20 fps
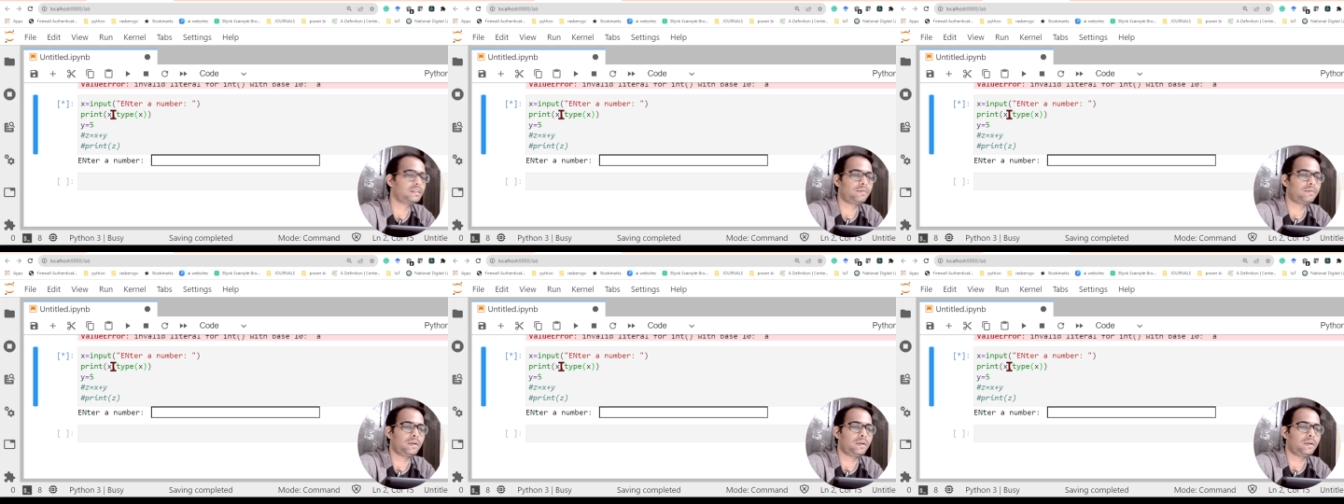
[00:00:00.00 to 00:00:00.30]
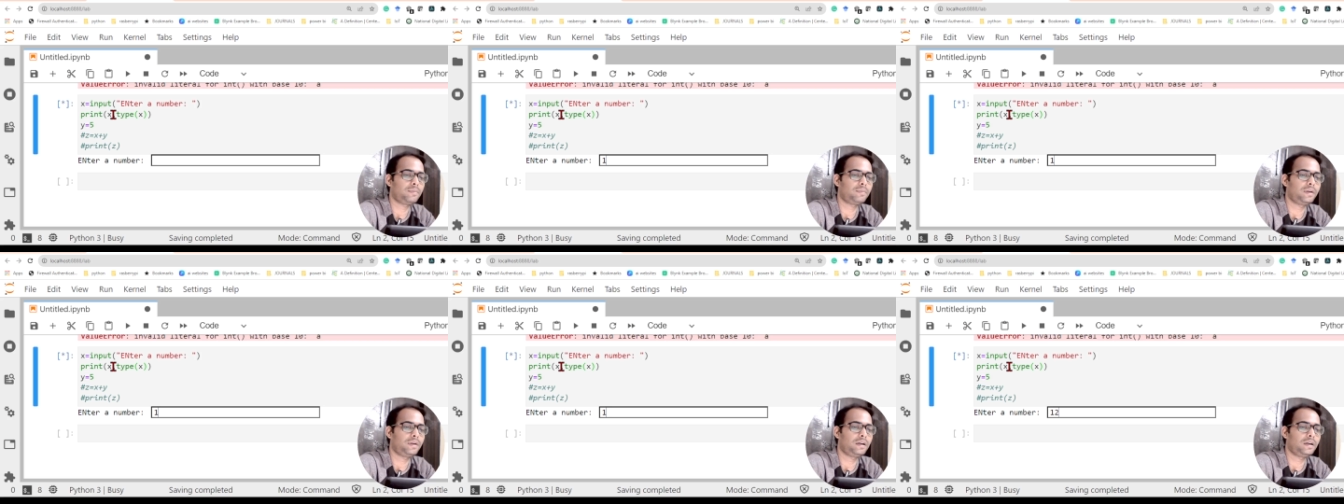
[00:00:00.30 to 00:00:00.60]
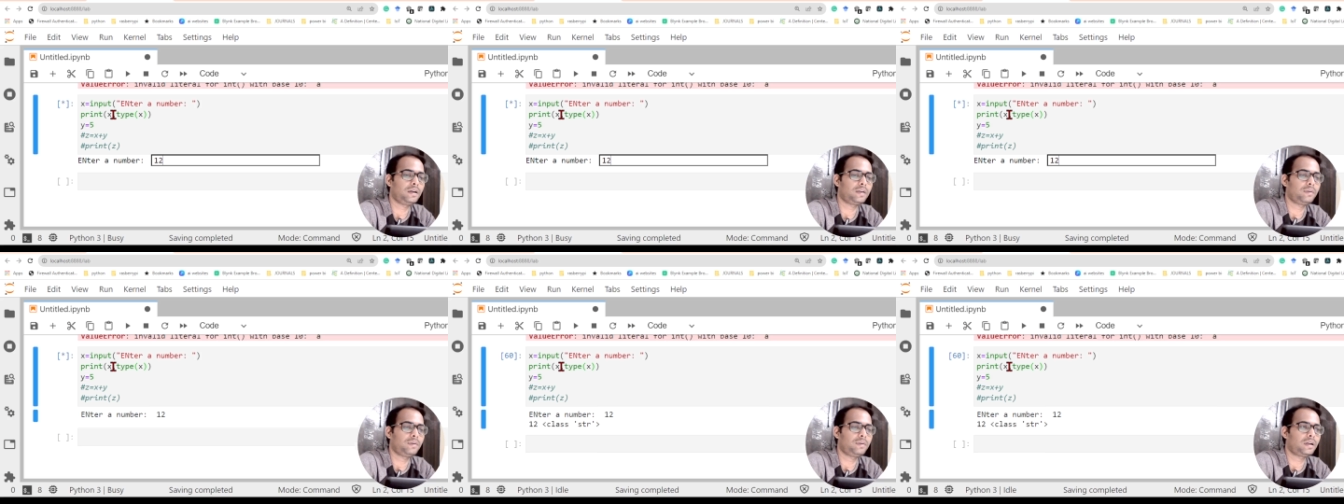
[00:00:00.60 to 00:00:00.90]
if I print,
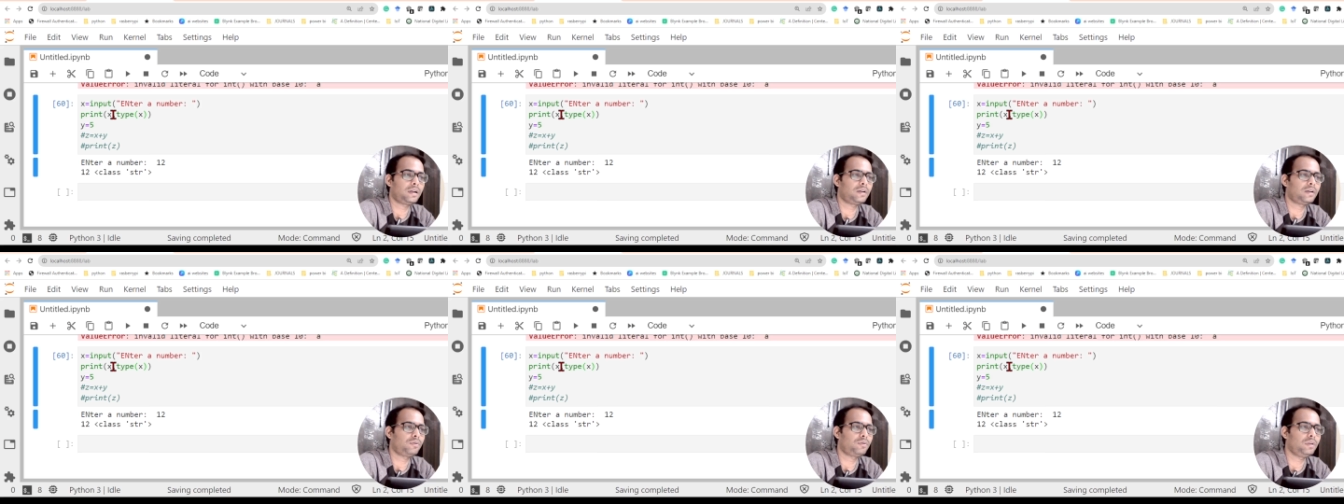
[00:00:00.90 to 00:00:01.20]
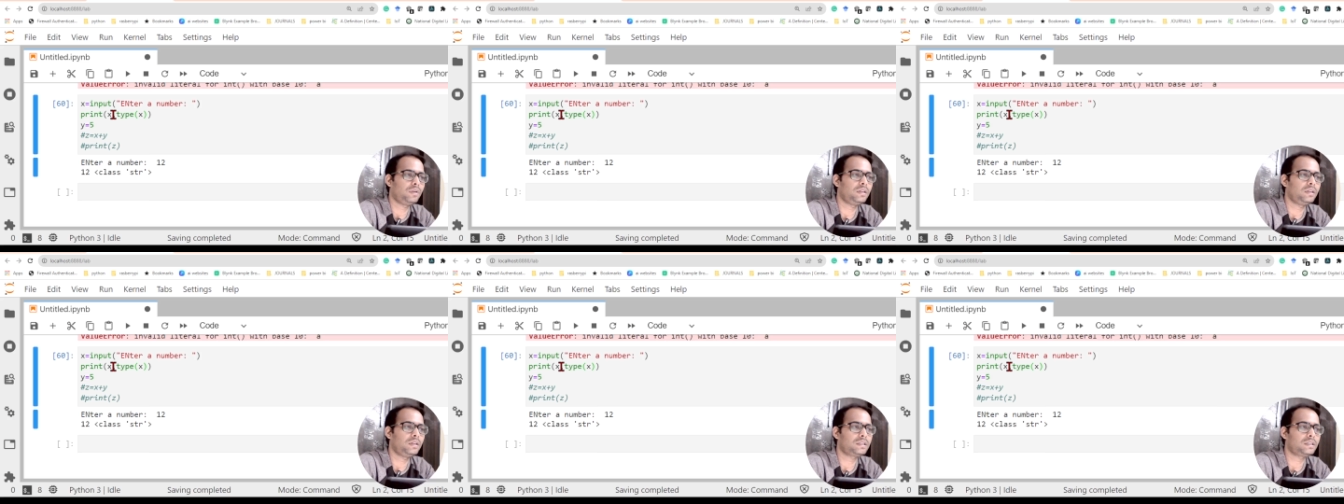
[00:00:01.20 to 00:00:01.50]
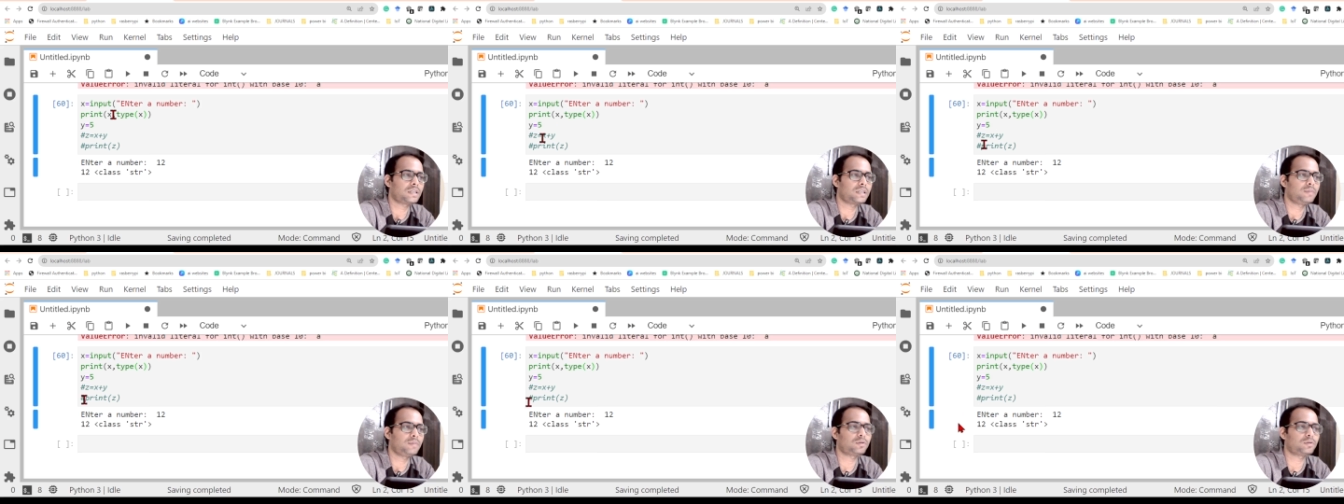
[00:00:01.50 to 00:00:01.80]
let me take 12 this
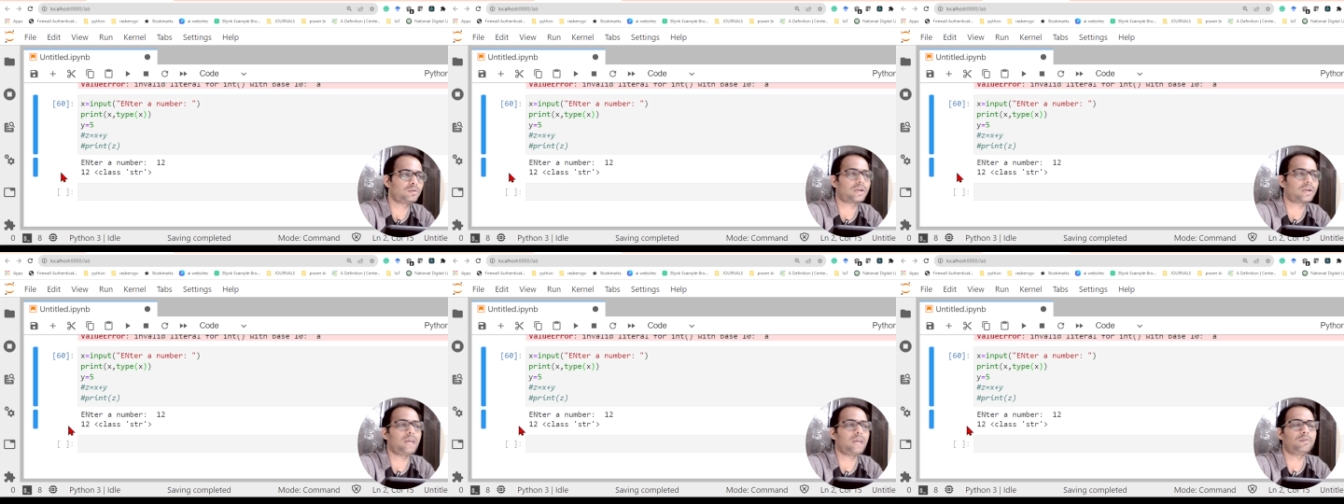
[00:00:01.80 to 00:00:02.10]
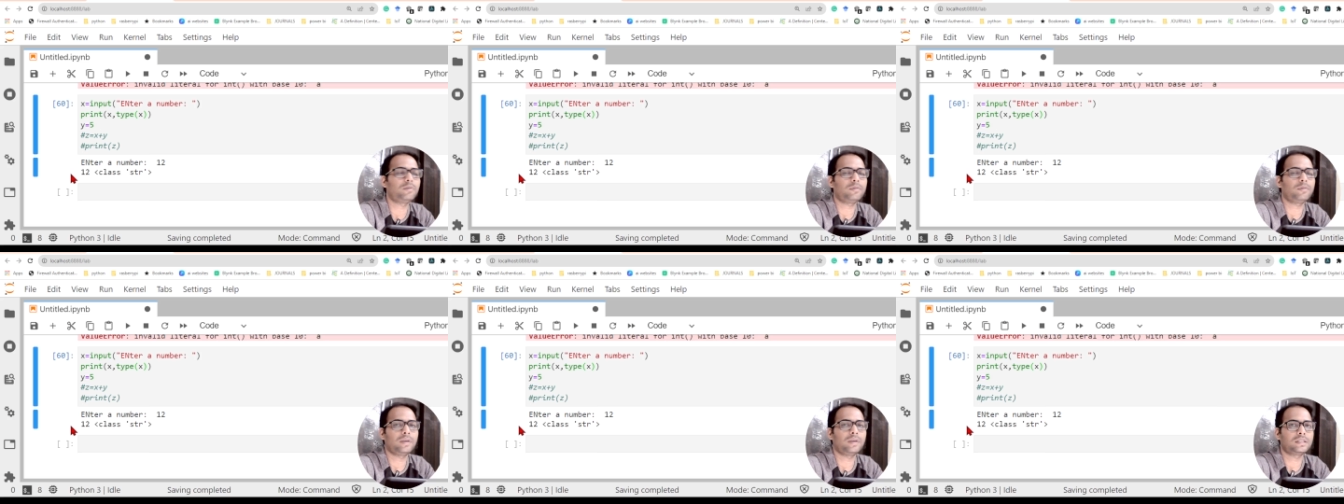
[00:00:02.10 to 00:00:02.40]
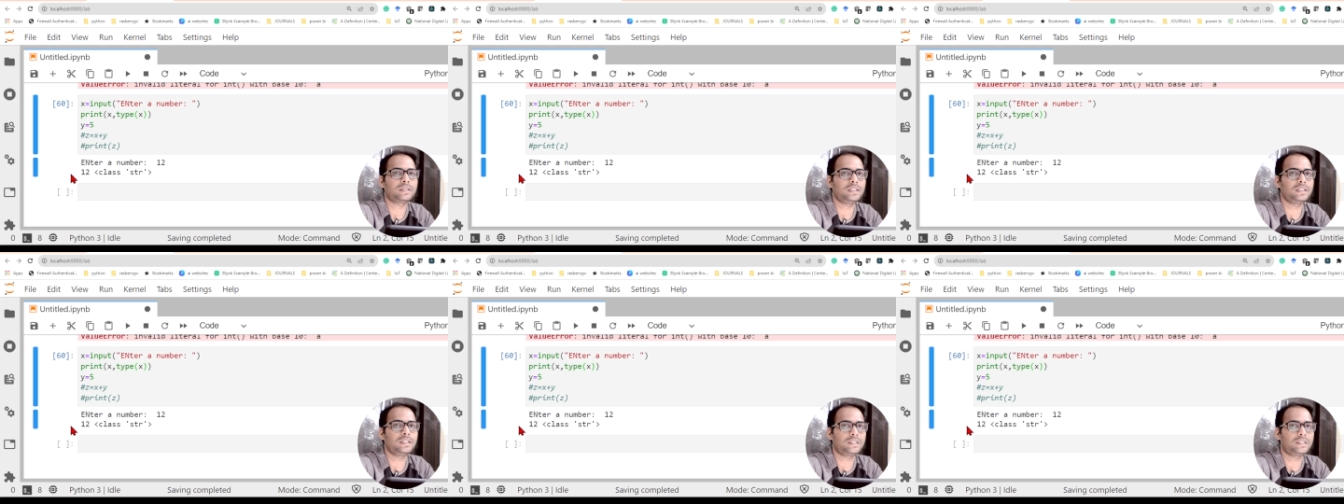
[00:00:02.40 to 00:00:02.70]
time, so type of
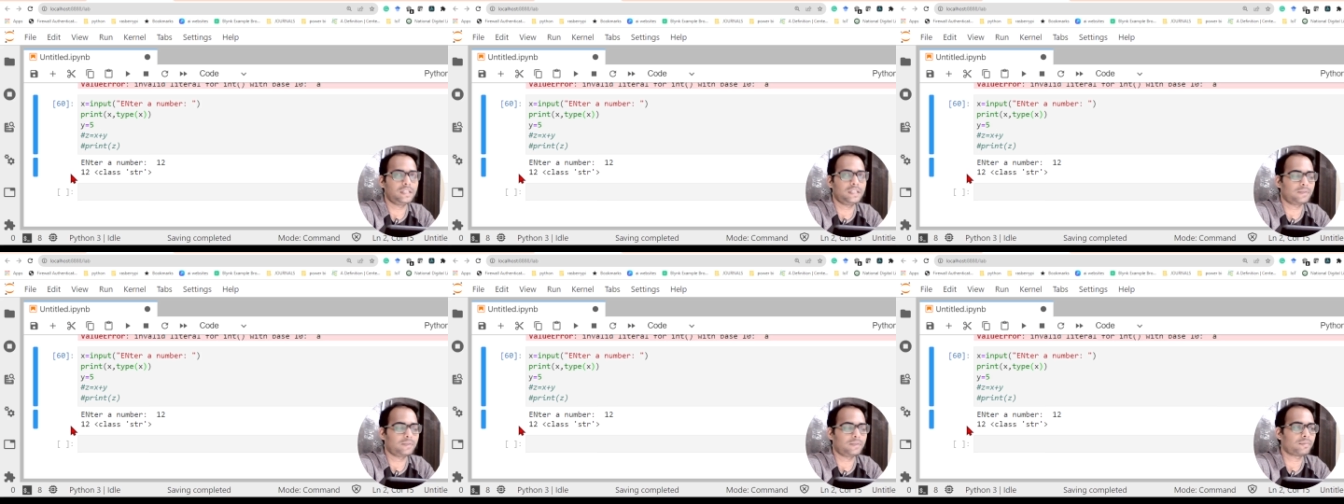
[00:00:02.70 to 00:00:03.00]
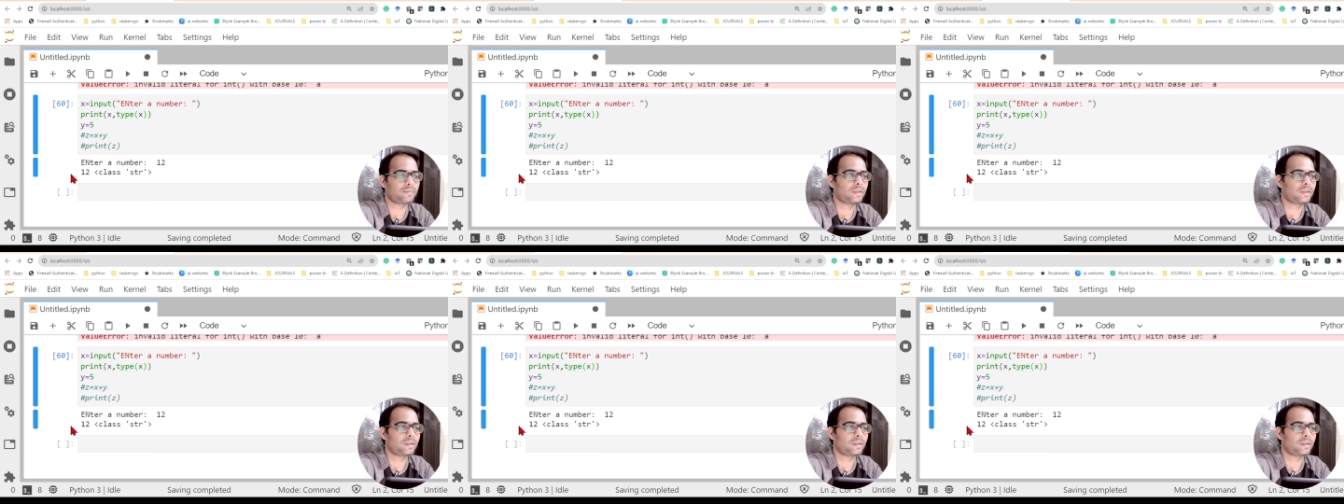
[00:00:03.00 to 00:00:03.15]
x is string.